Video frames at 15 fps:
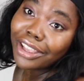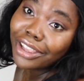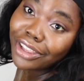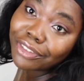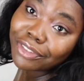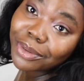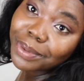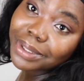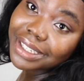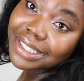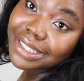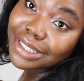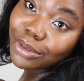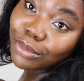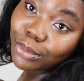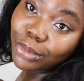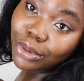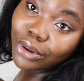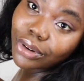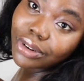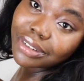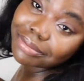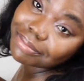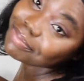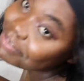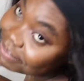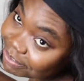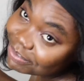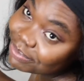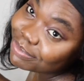if you want to see more,
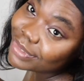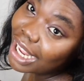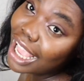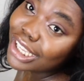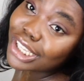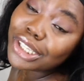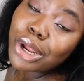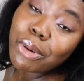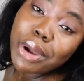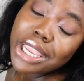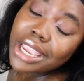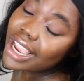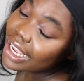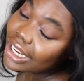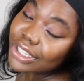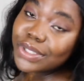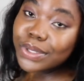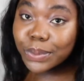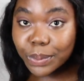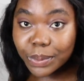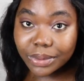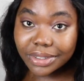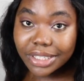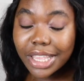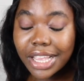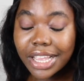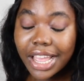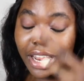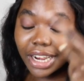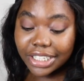you know what you gotta do. You
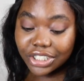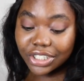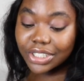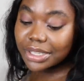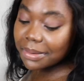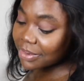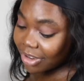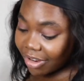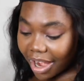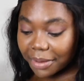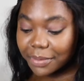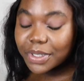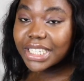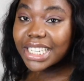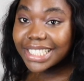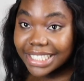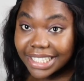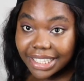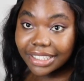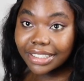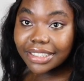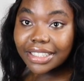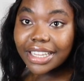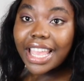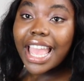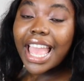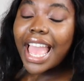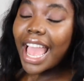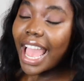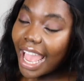gotta just subscribe to the team
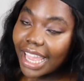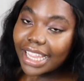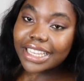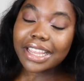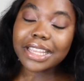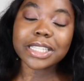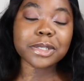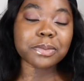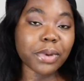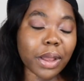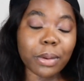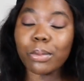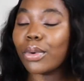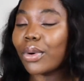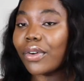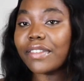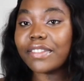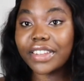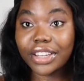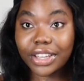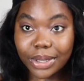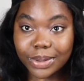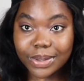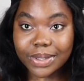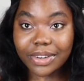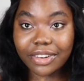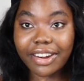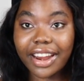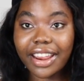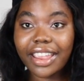and expect more videos,
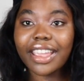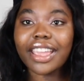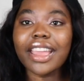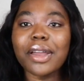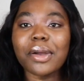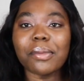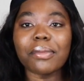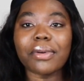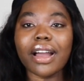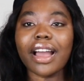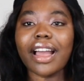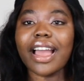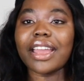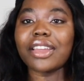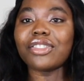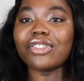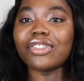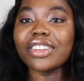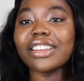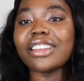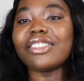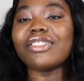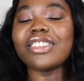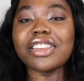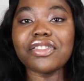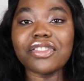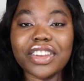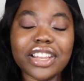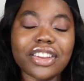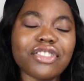all right? But I really, really,
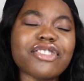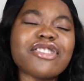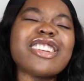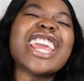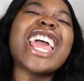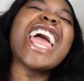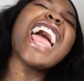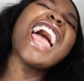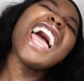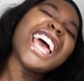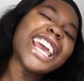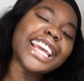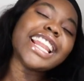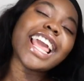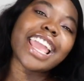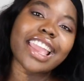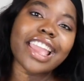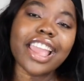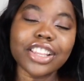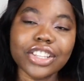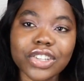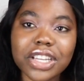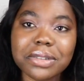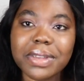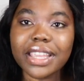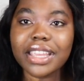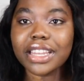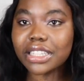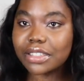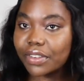really, really enjoyed
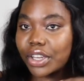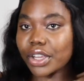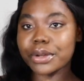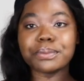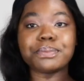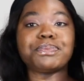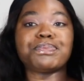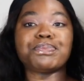making this video.